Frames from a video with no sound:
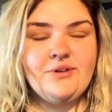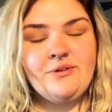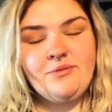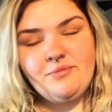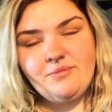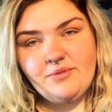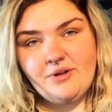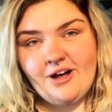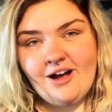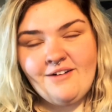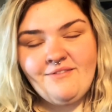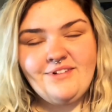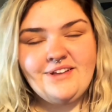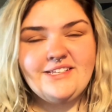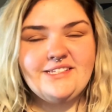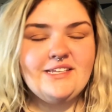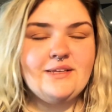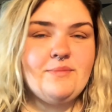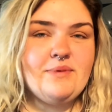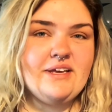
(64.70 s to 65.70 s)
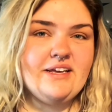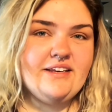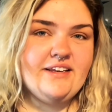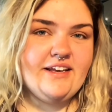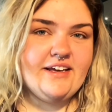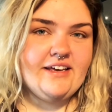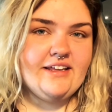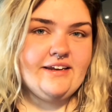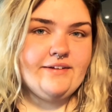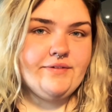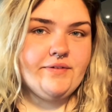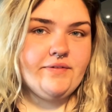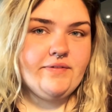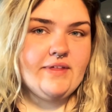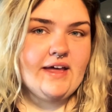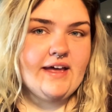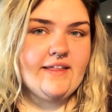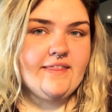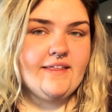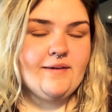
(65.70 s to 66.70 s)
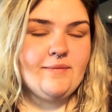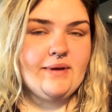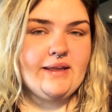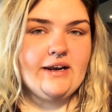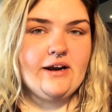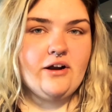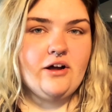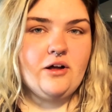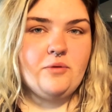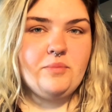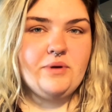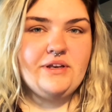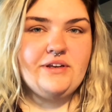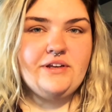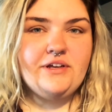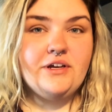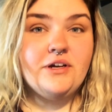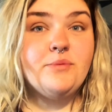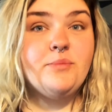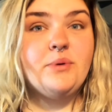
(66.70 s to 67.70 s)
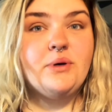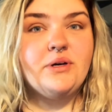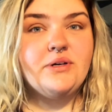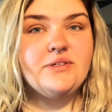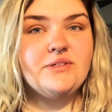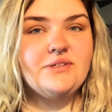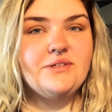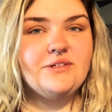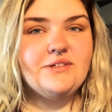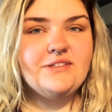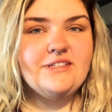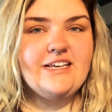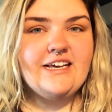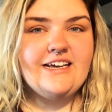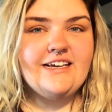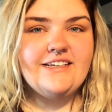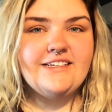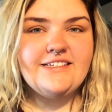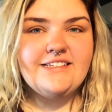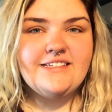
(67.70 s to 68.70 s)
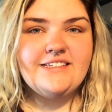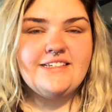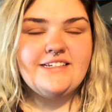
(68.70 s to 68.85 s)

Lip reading: will obviously be indicative of that. They may not all be to your personal taste.